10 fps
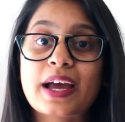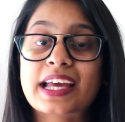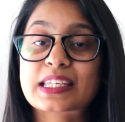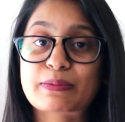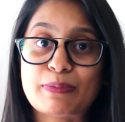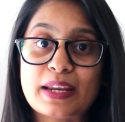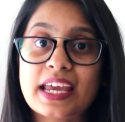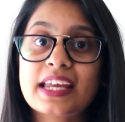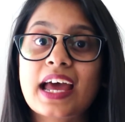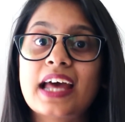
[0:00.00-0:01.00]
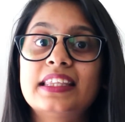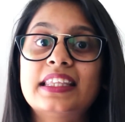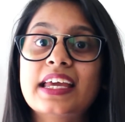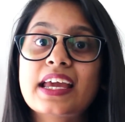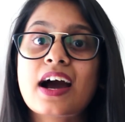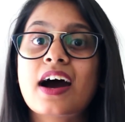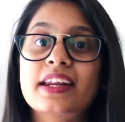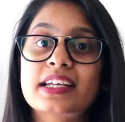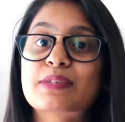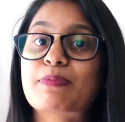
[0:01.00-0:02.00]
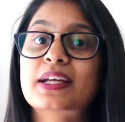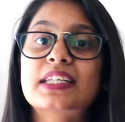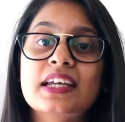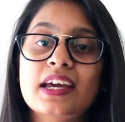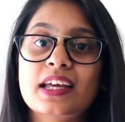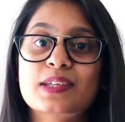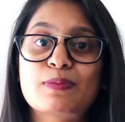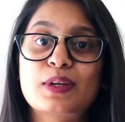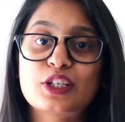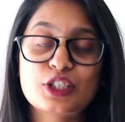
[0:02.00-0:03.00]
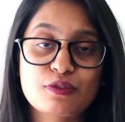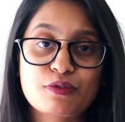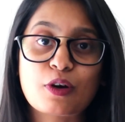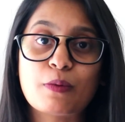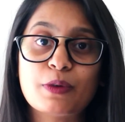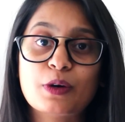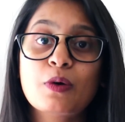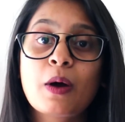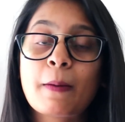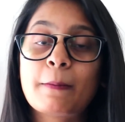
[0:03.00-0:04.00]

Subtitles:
explain and they are expecting an explanation from you